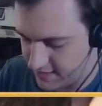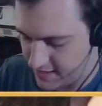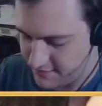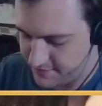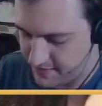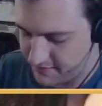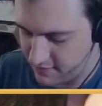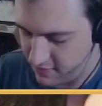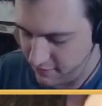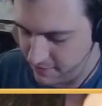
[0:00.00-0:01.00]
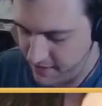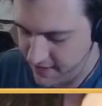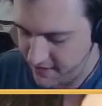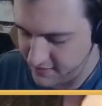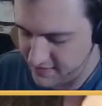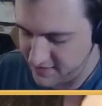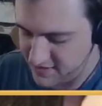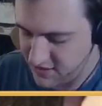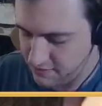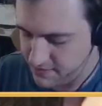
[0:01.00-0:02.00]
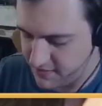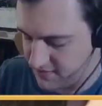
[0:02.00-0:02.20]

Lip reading: aspect of being in a dystopian